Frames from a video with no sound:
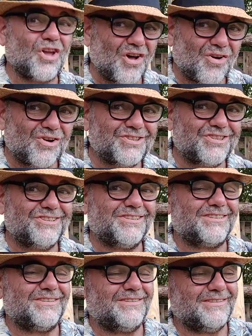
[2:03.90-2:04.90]

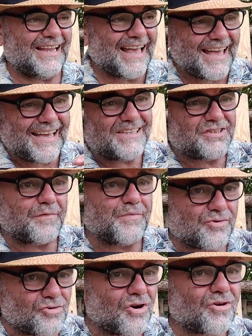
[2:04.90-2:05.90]
costs and layers of
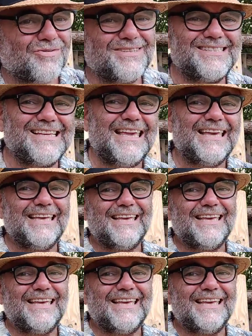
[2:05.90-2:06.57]
bureaucracy.